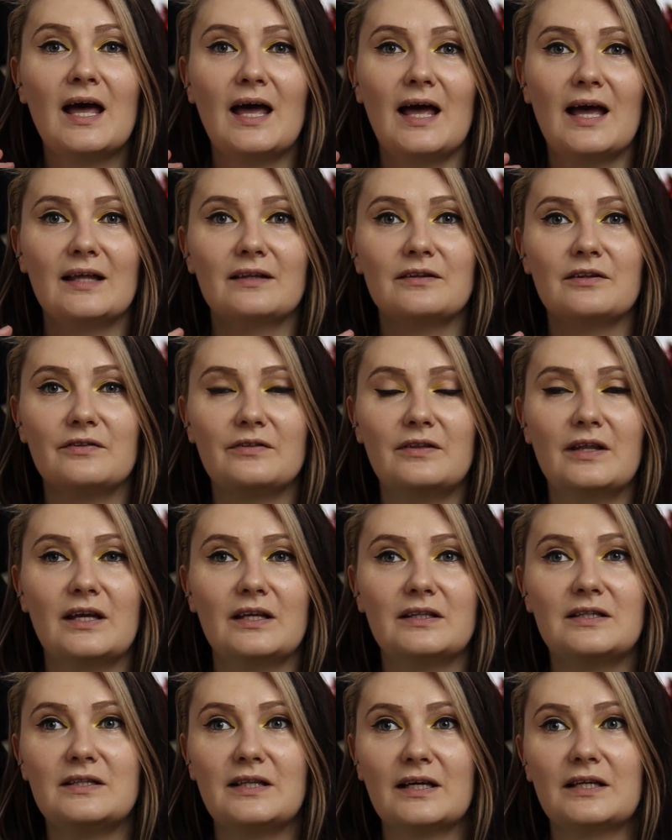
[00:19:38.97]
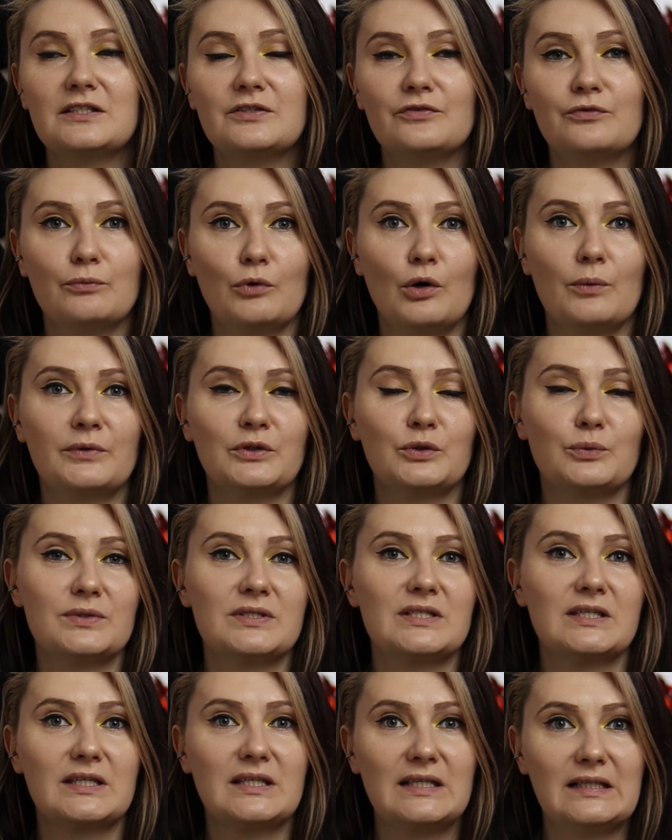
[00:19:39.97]
and the detective moment
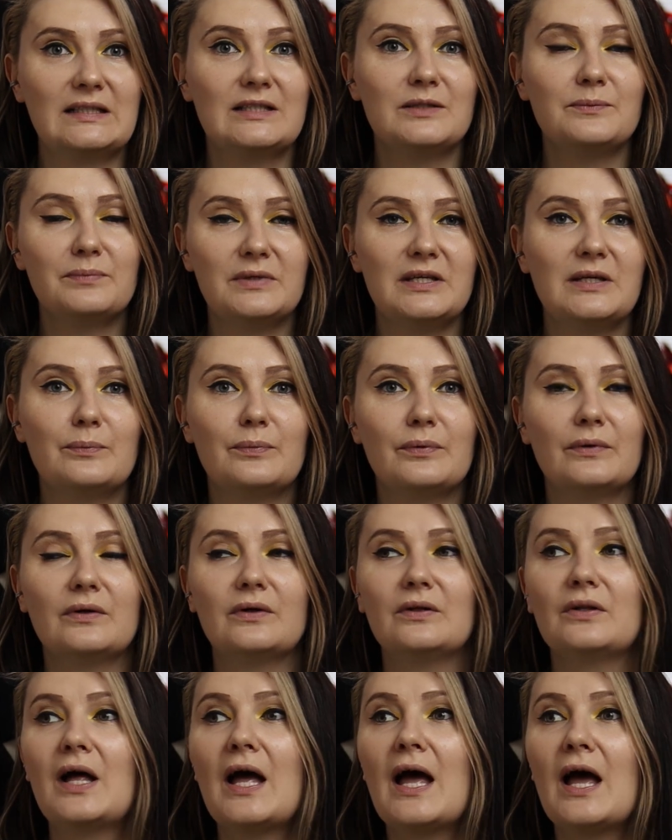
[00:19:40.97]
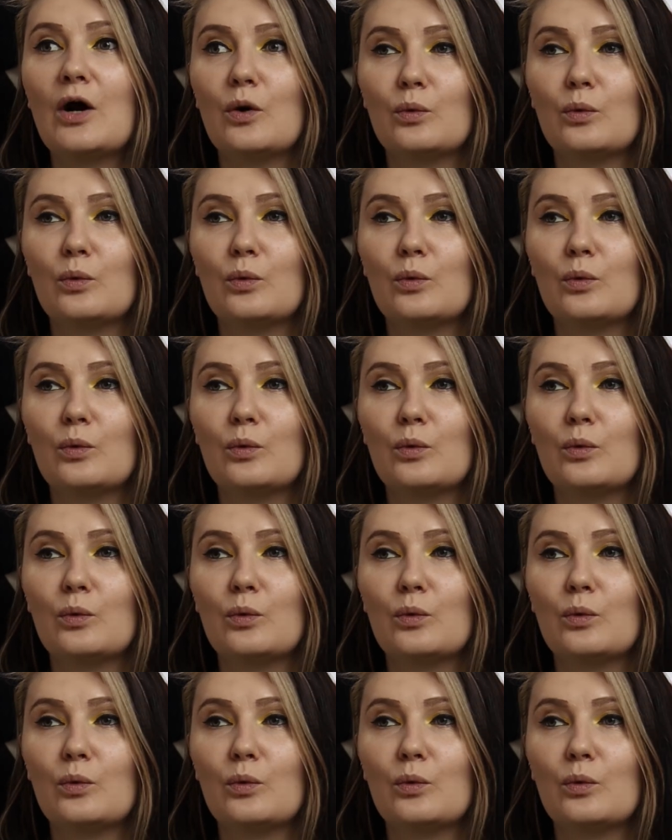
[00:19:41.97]
with the killing people